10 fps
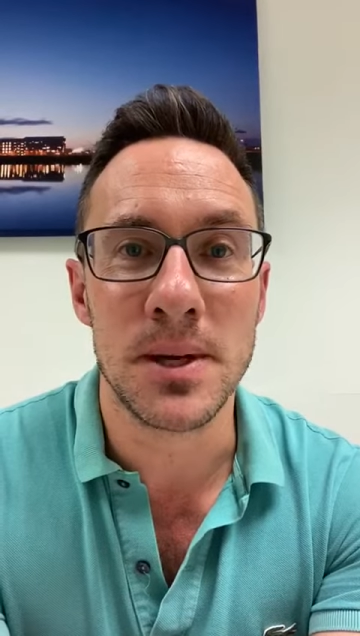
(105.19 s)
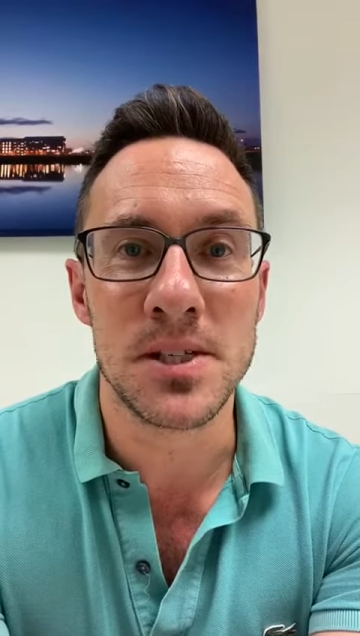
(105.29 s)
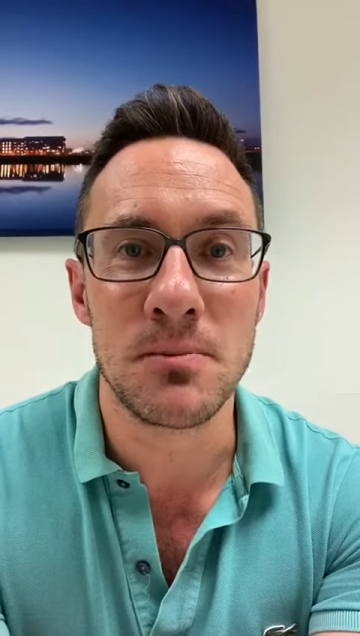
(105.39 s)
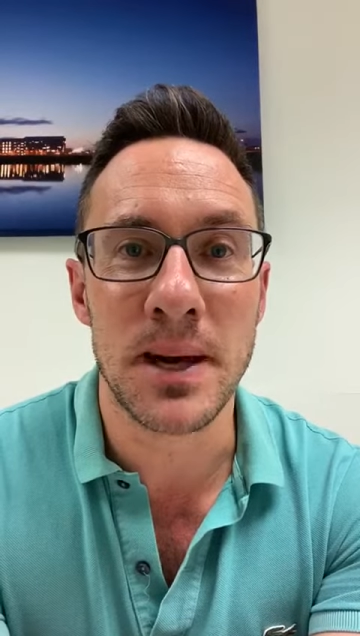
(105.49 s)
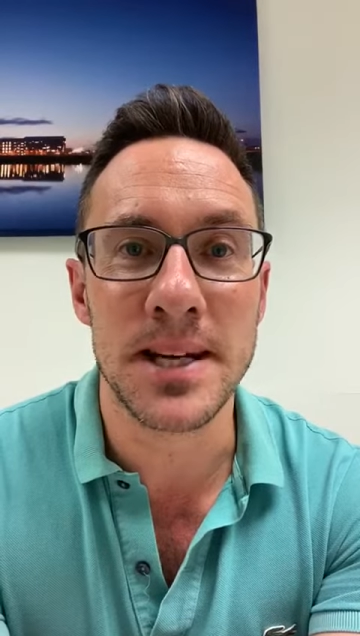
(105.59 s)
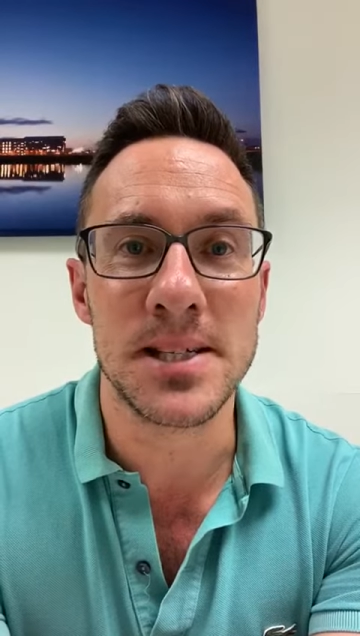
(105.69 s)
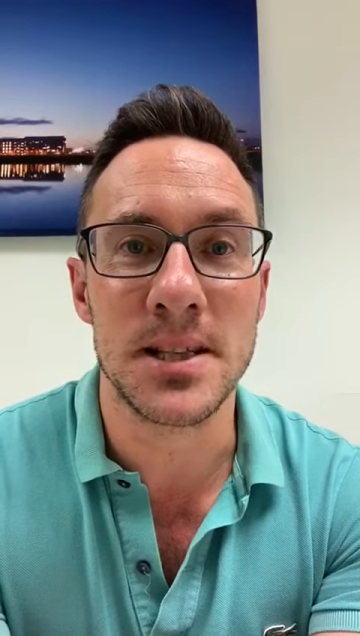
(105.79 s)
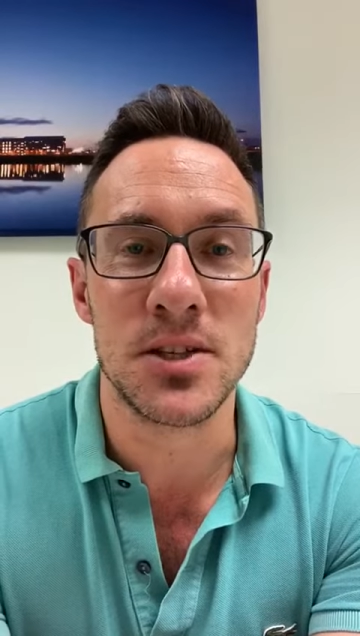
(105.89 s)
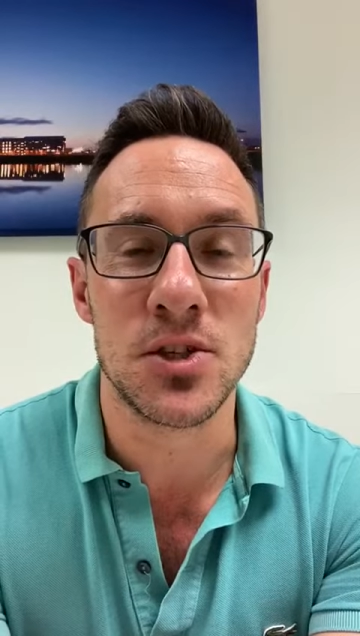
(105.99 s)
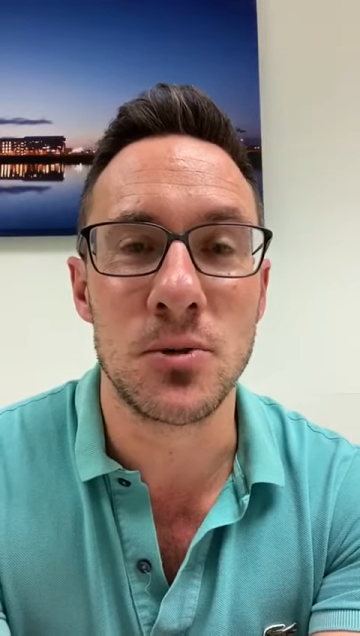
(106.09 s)
bit of pace
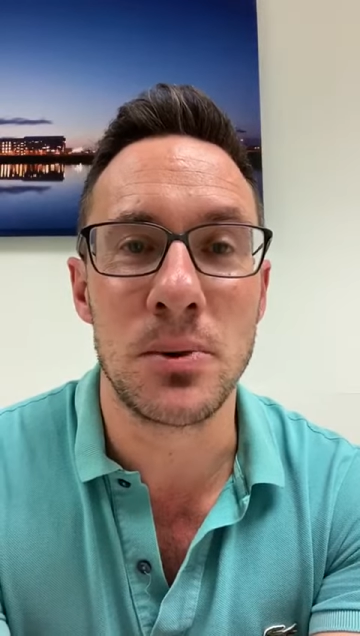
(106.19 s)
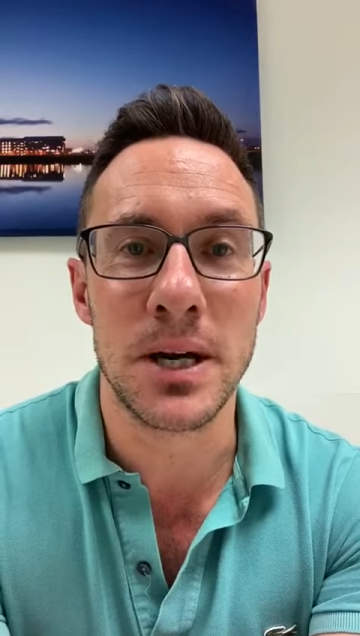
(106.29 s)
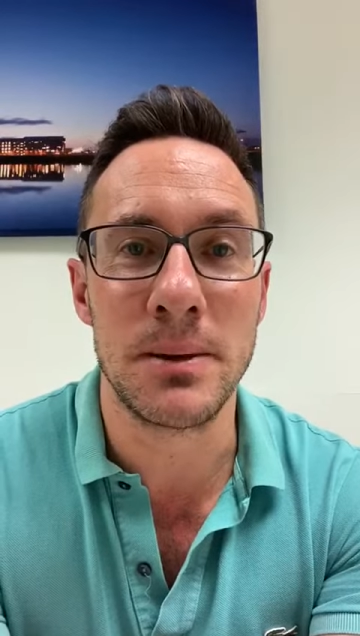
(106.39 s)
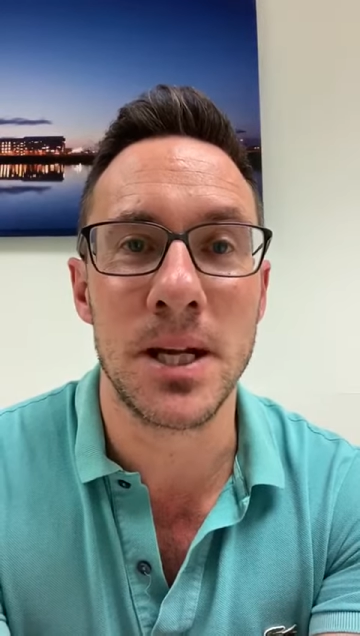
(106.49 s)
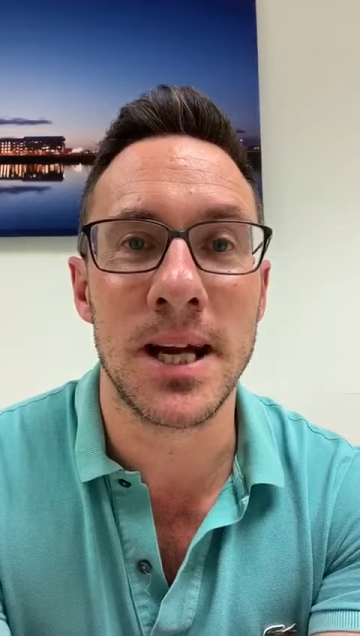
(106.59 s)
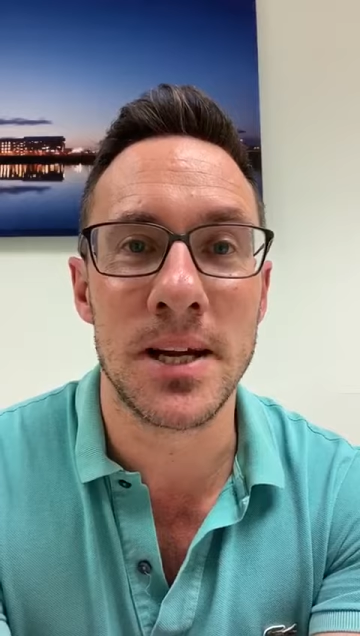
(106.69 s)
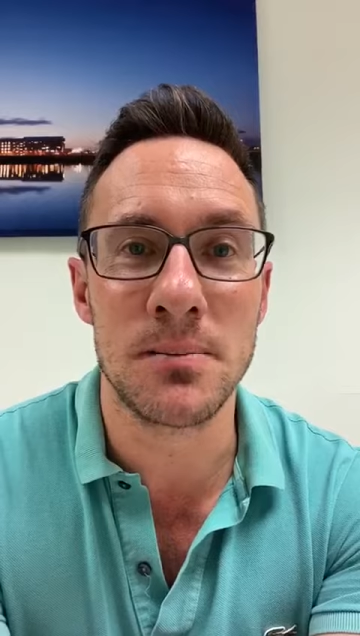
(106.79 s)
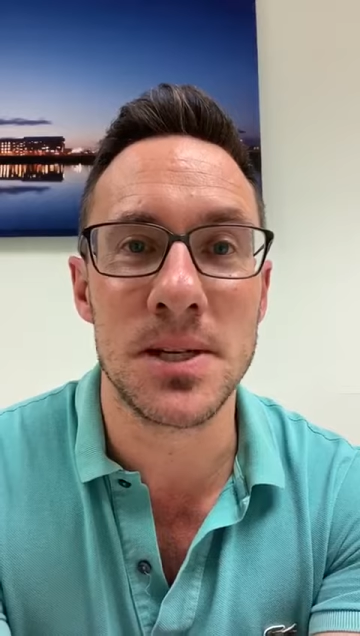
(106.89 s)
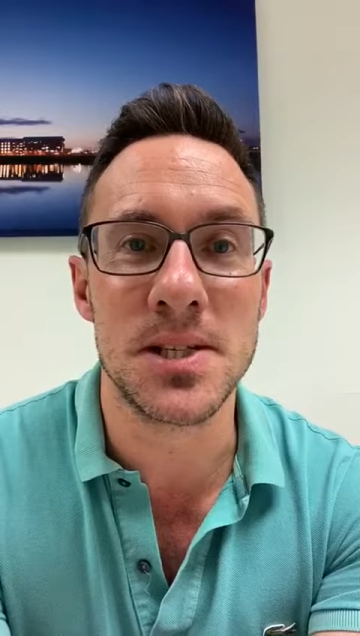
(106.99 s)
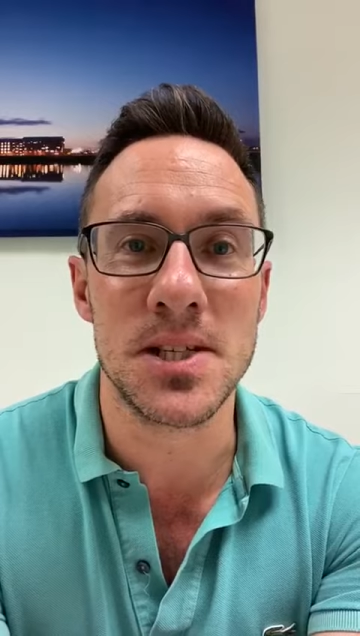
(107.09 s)
in the Supreme and he'd had
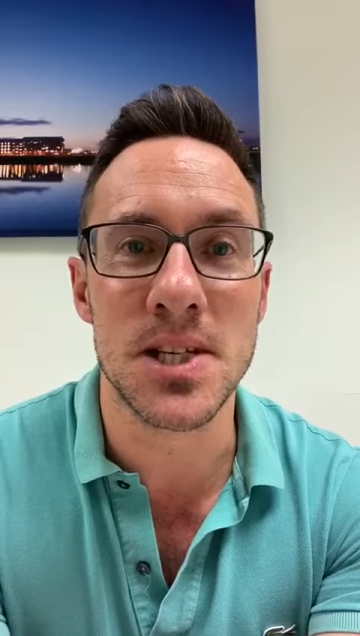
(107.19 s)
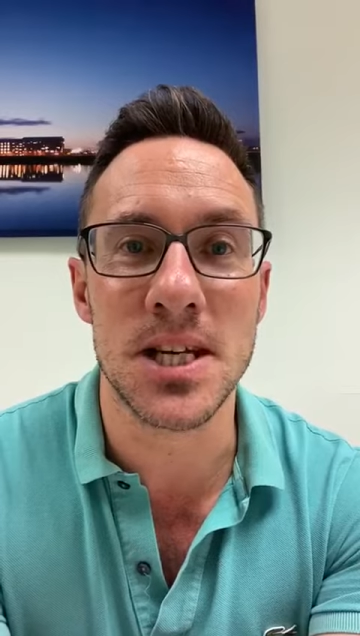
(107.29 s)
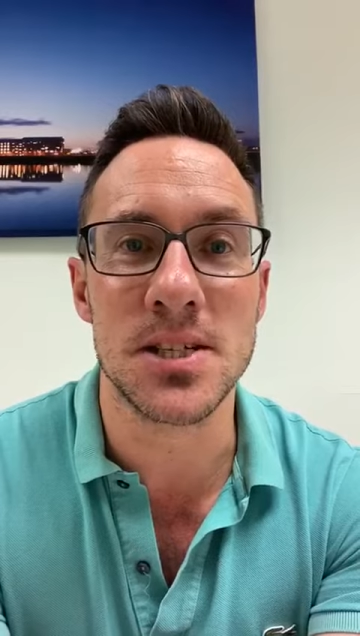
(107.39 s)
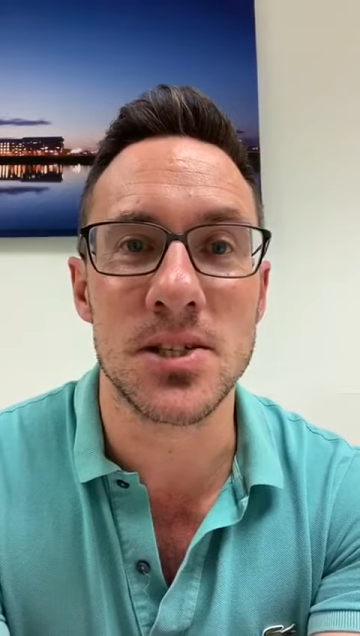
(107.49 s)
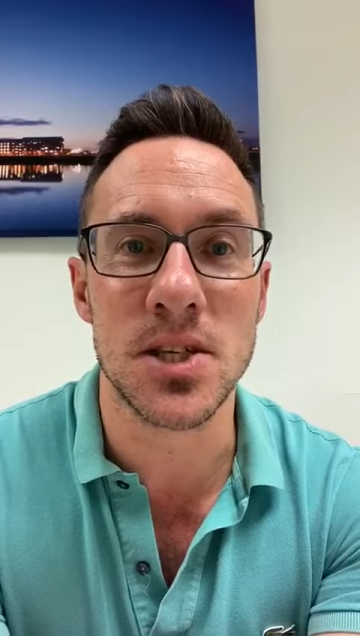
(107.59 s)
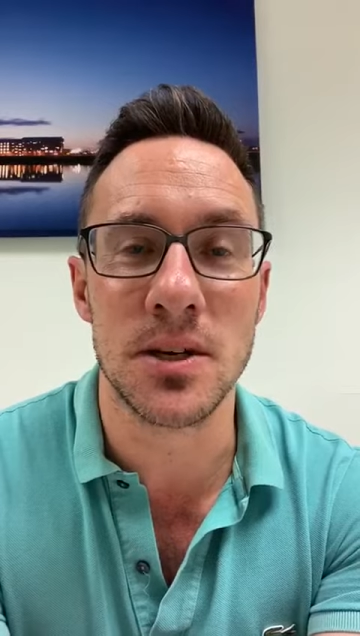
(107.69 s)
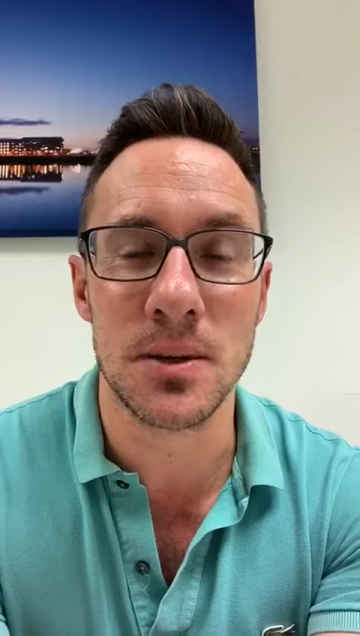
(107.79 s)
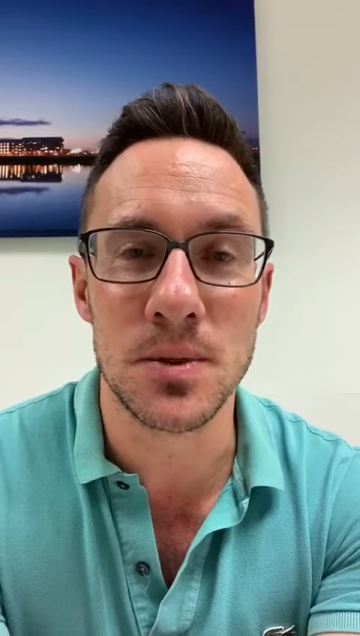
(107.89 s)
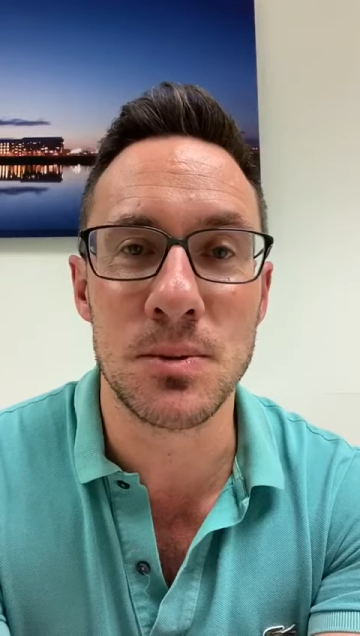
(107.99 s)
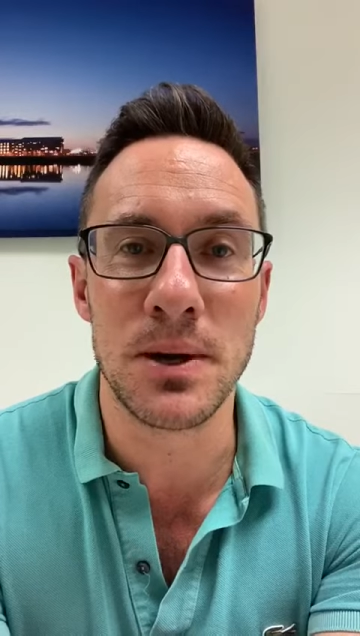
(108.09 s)
a busy season, so
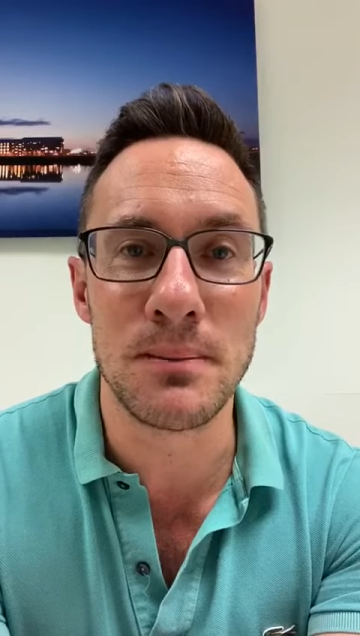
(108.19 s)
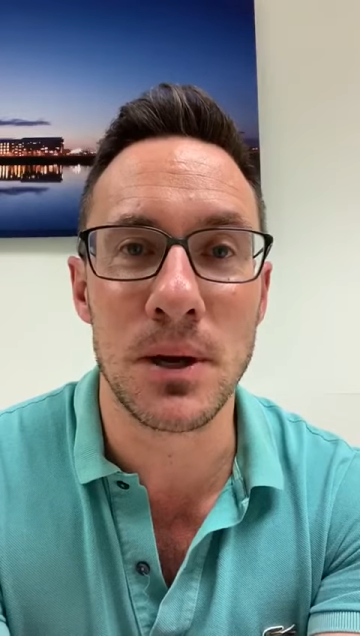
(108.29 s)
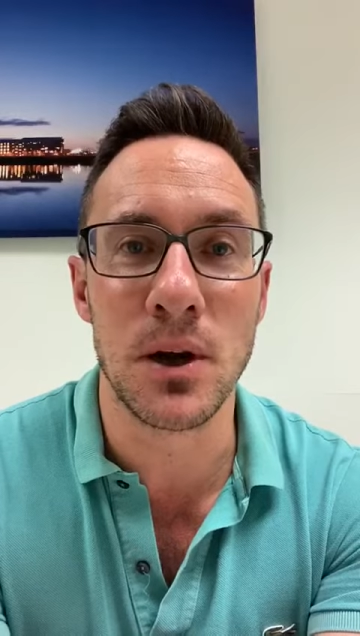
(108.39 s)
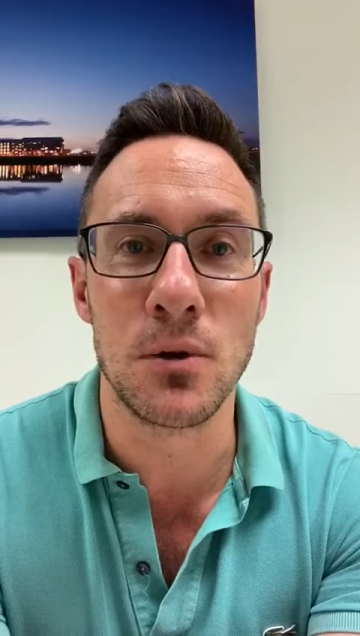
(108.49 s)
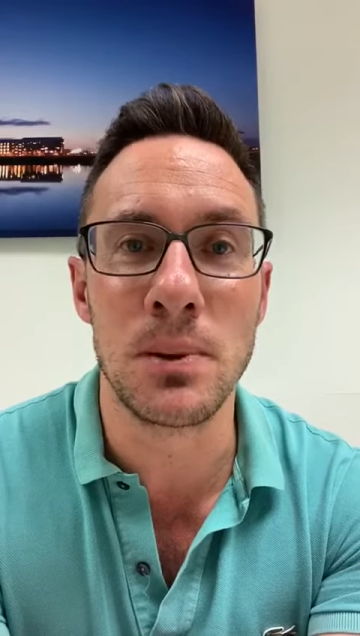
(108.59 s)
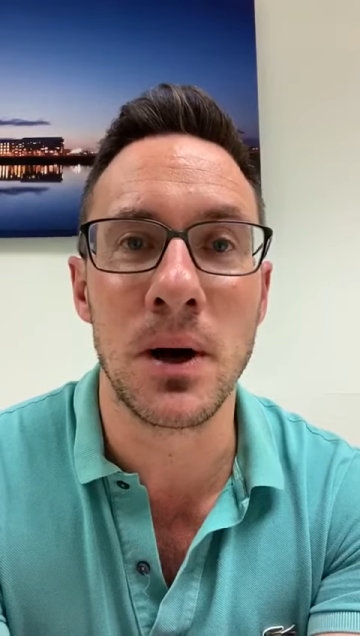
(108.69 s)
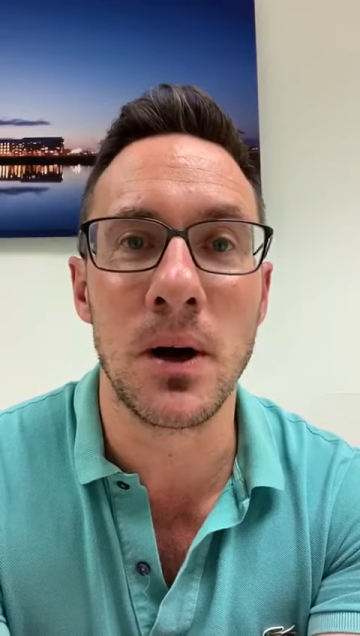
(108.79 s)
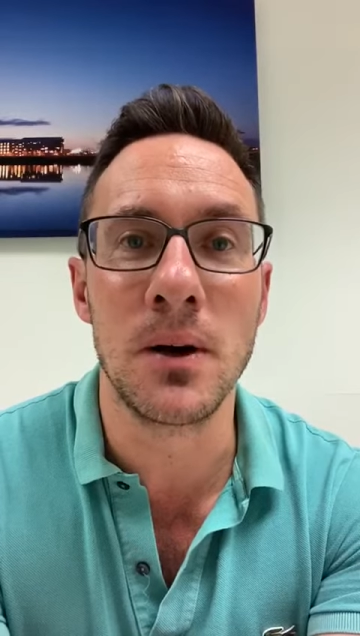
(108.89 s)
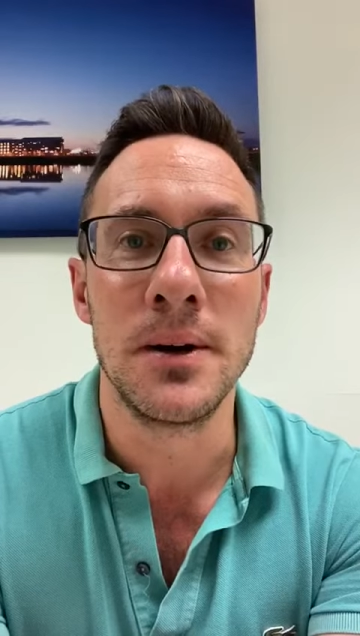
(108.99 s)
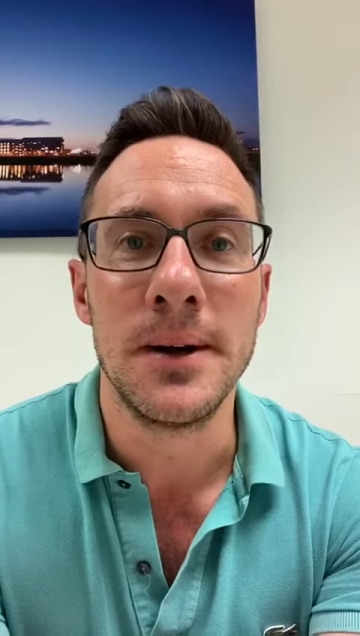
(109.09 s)
he was a bit below par,